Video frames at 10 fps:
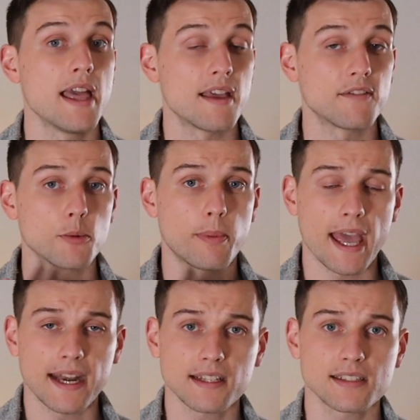If you
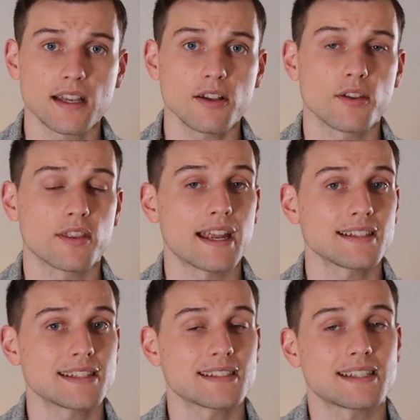panic sell, that
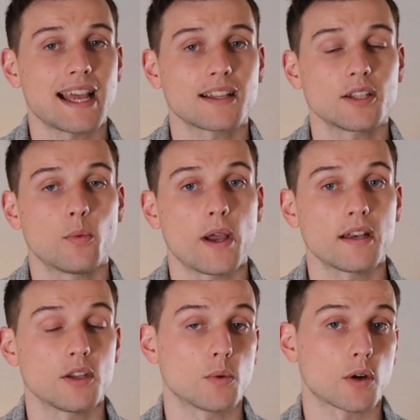is exactly
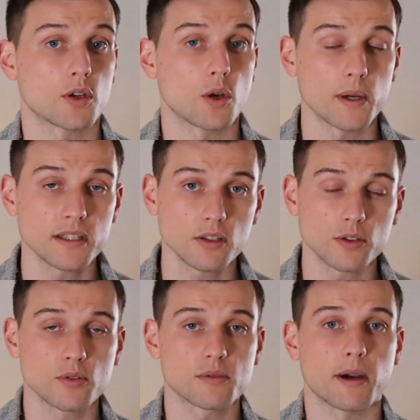when you are going to
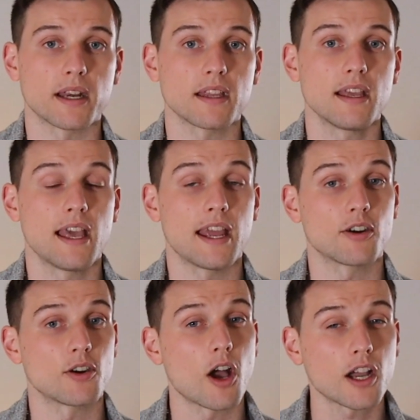lose money and
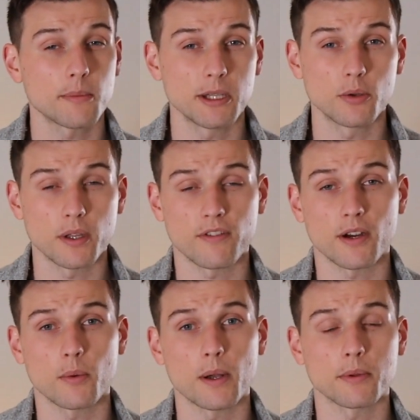you're not going to be doing
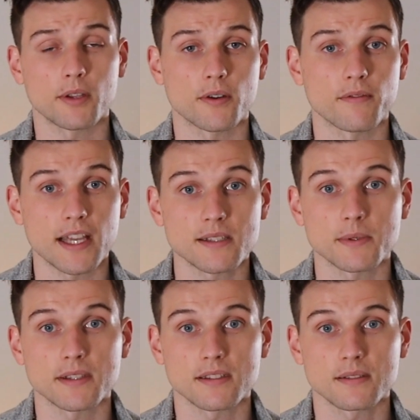very well with your
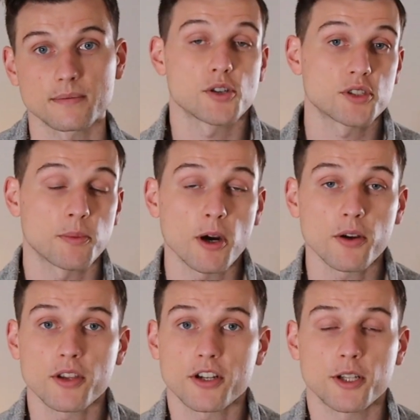investments. So
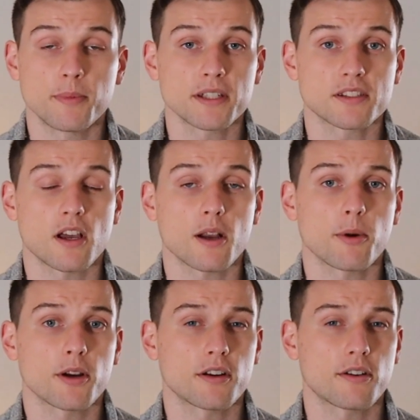tomorrow there could be a stock
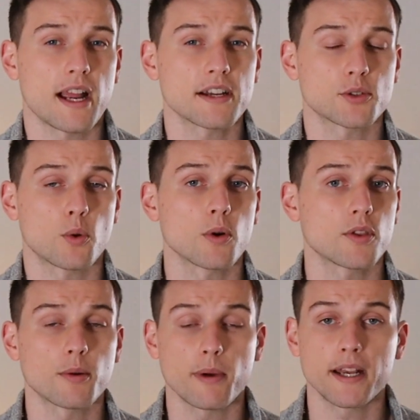market crash, or
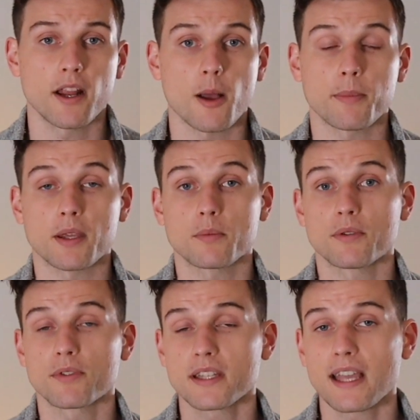there might not be. We
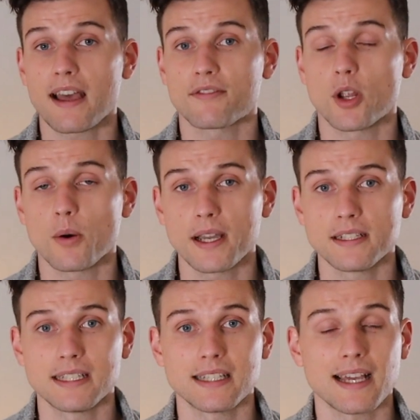really have no
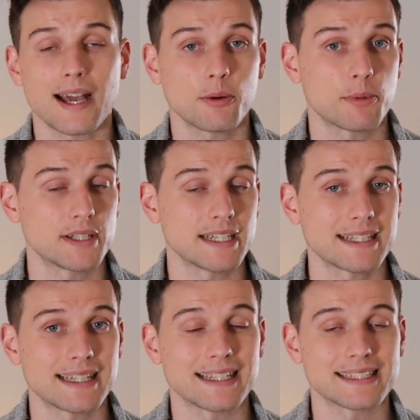idea how to
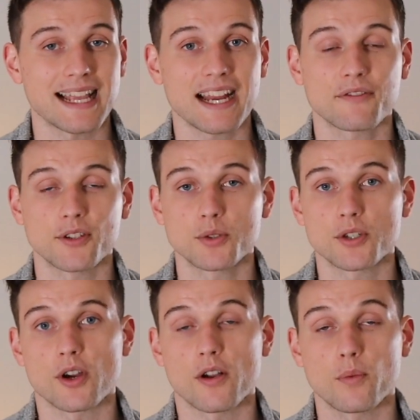predict the exact
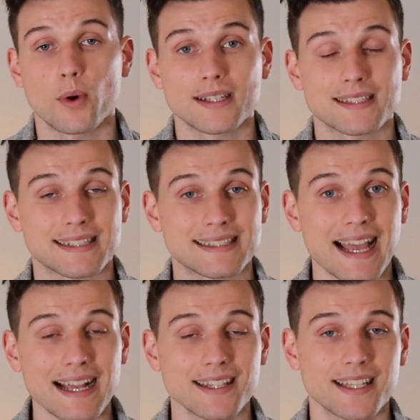future of what is
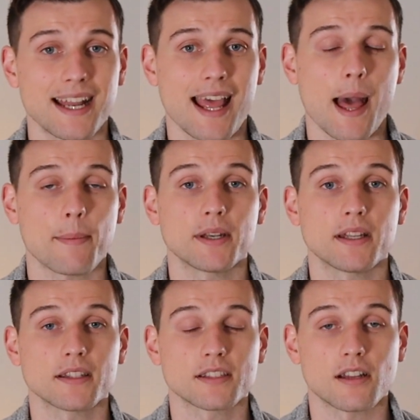exactly going to happen
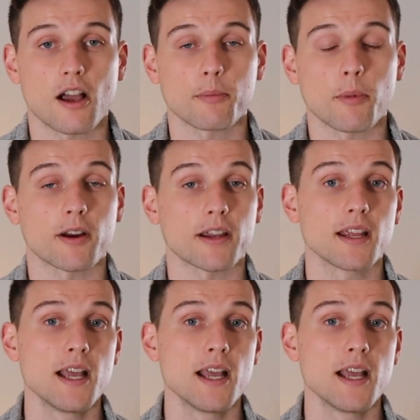in the stock market.